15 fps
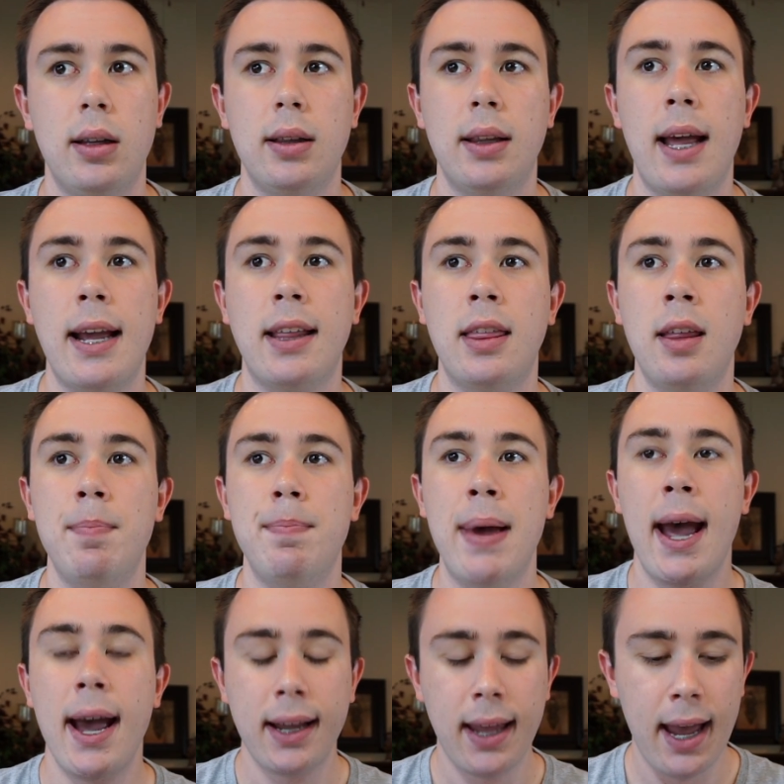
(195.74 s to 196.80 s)
like the
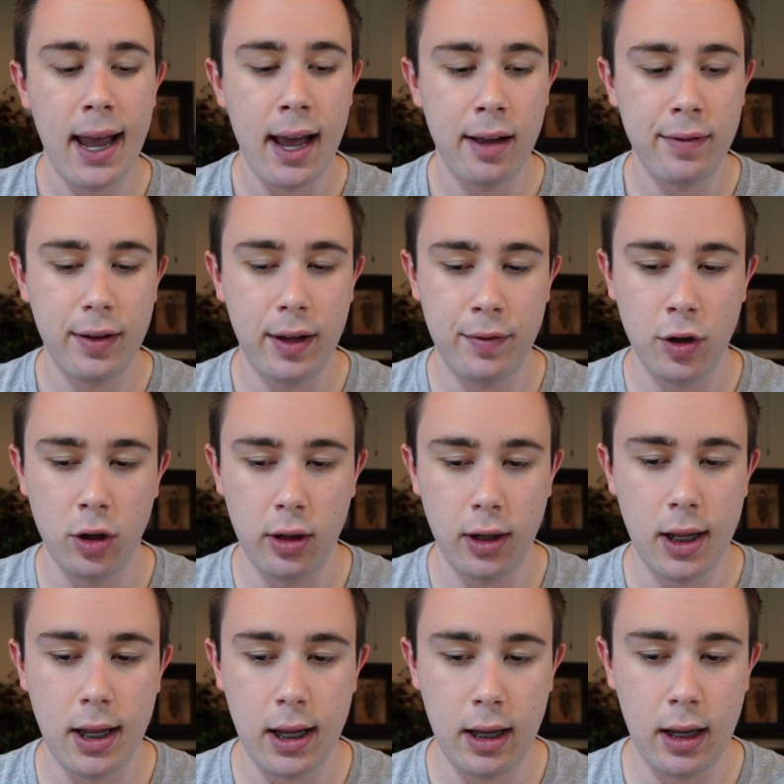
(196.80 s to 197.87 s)
back half, if you're
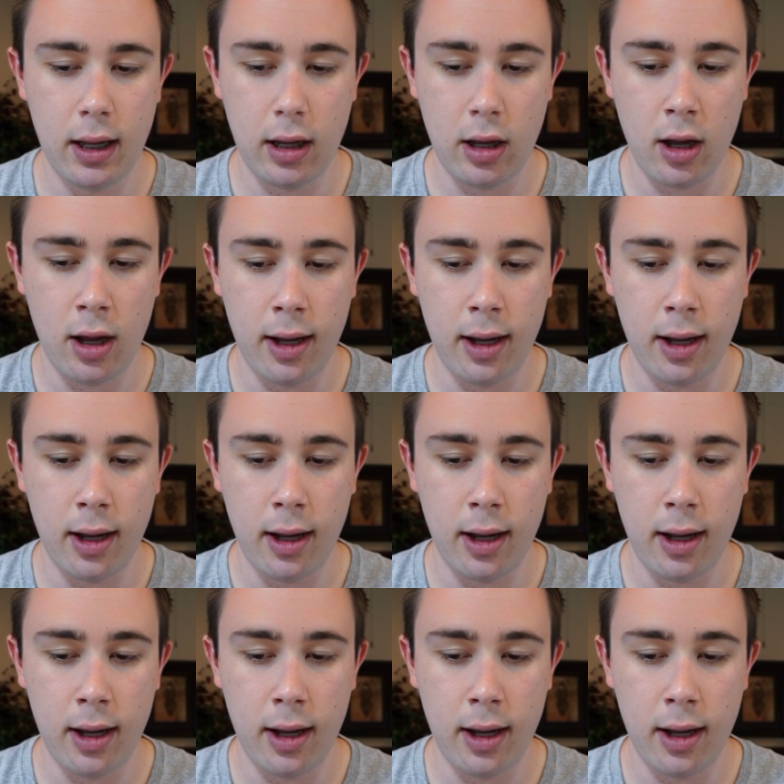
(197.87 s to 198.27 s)
looking at